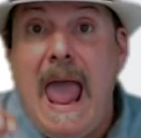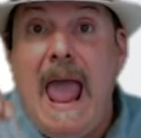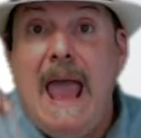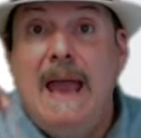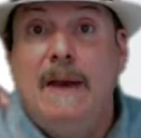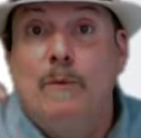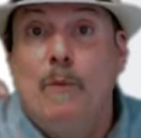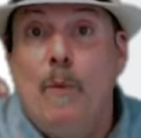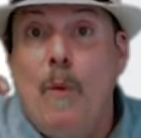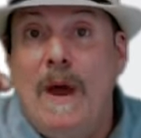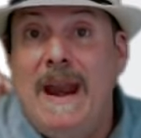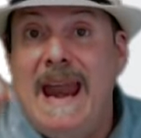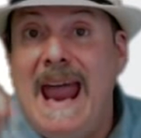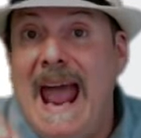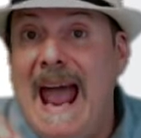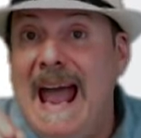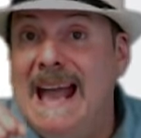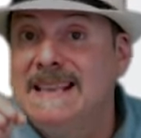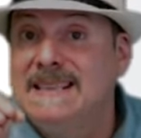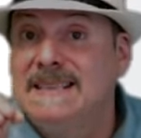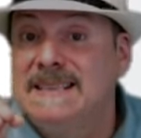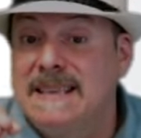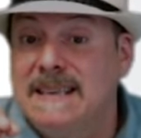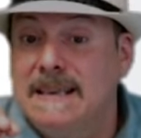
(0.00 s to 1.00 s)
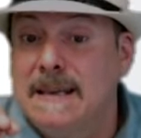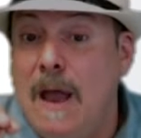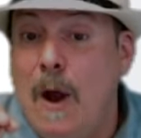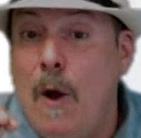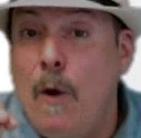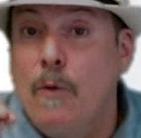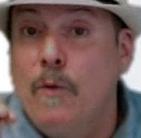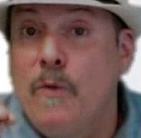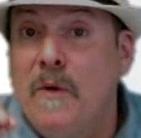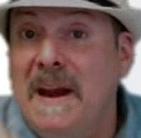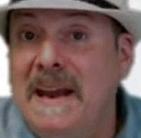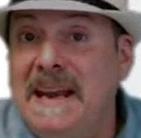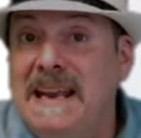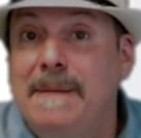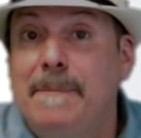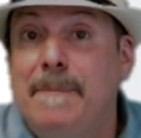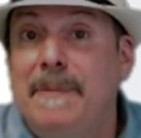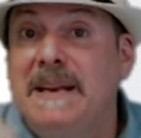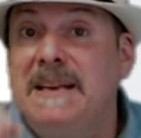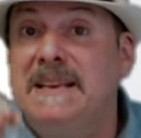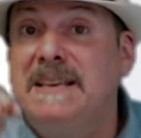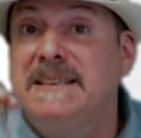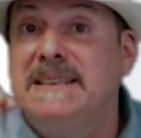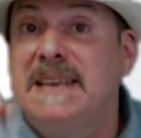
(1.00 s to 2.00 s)
and what has already
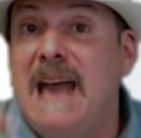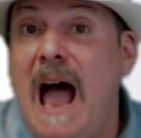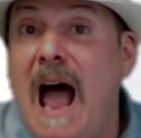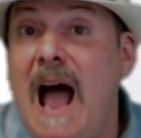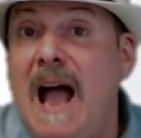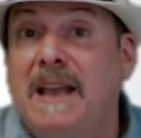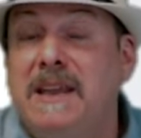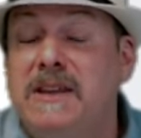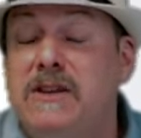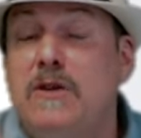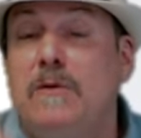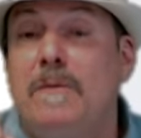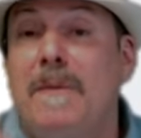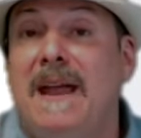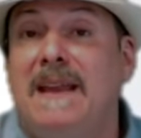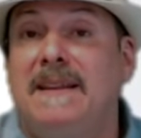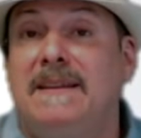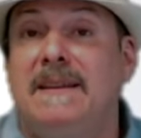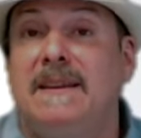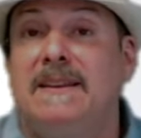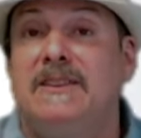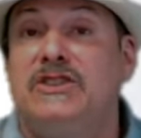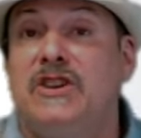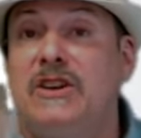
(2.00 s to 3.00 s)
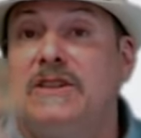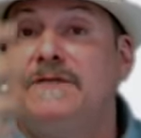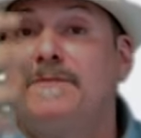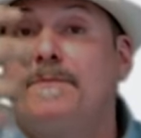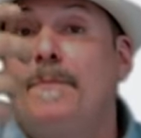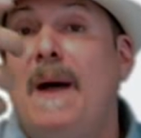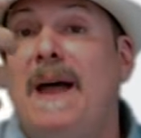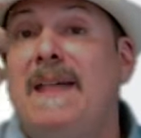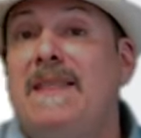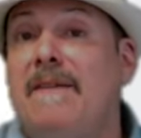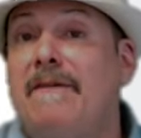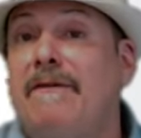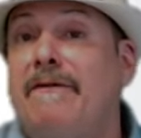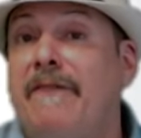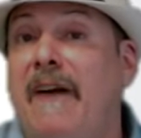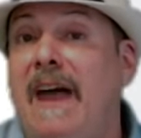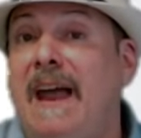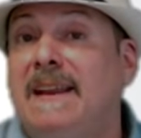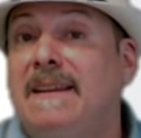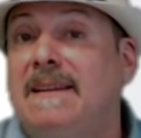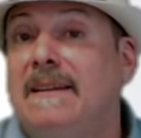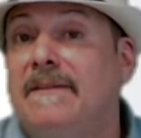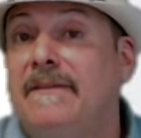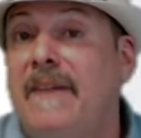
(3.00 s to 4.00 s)
been documented just by the
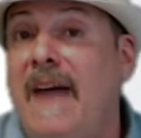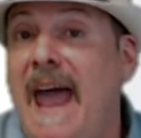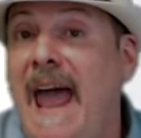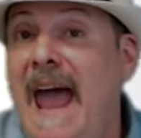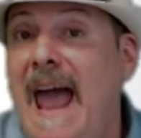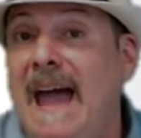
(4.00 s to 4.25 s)
fact of